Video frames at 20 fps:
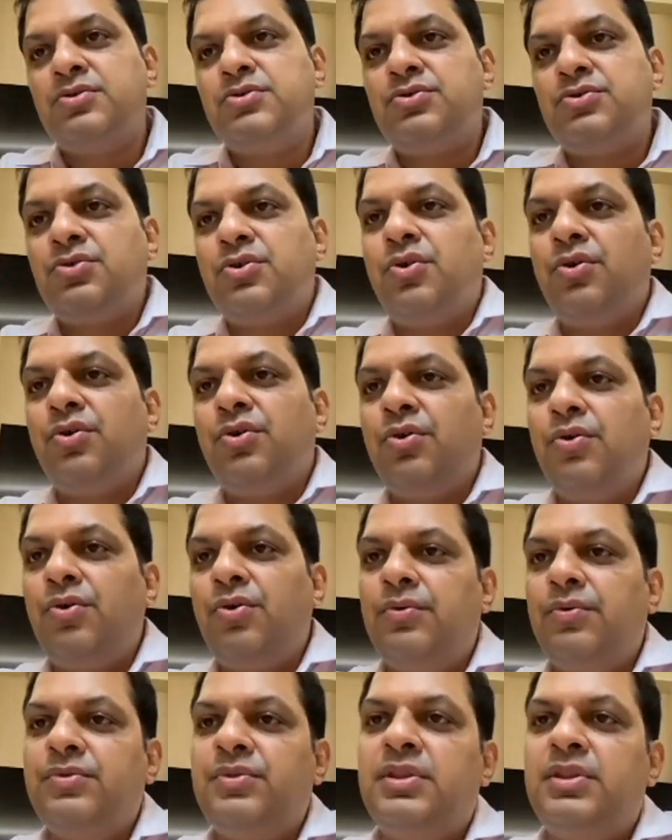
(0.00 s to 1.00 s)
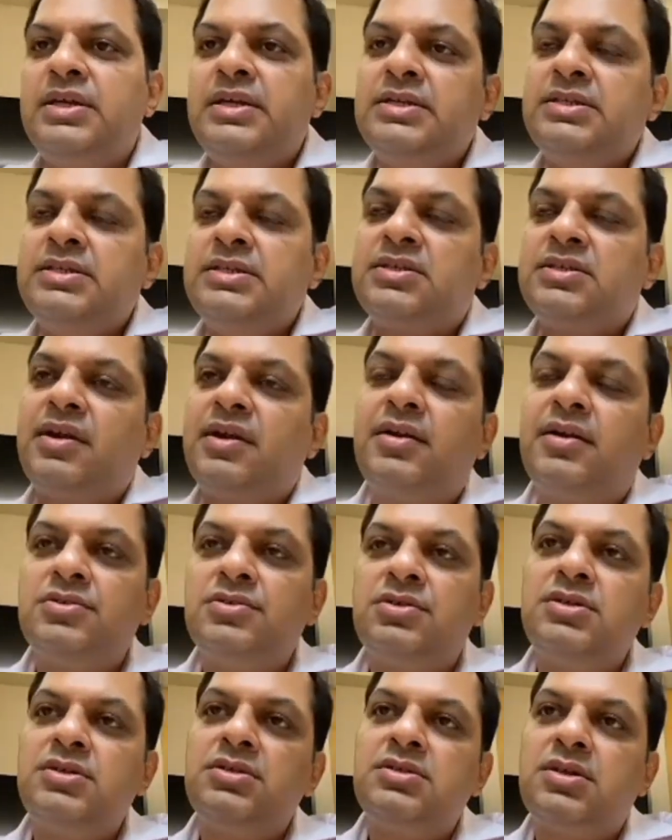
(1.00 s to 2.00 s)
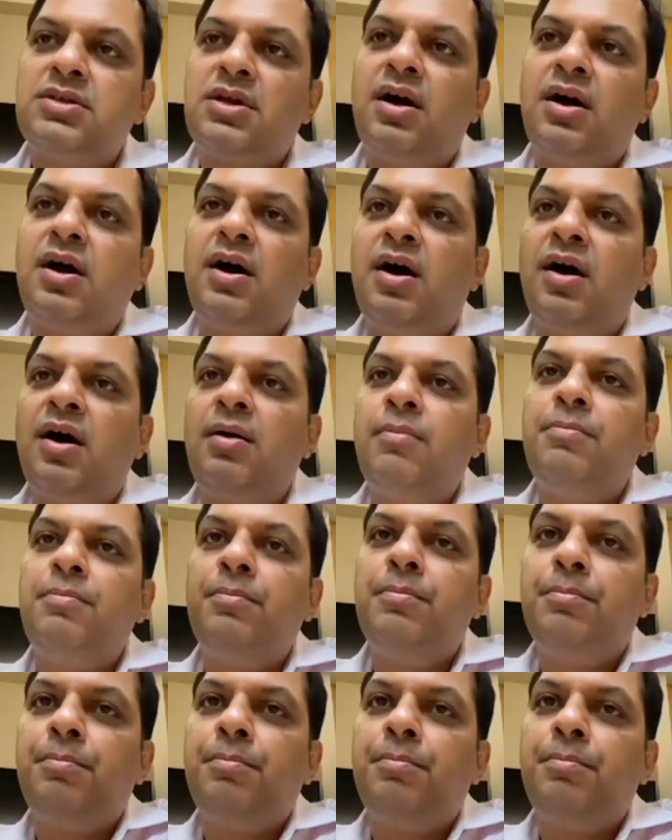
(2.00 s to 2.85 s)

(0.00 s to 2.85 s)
So these strategies are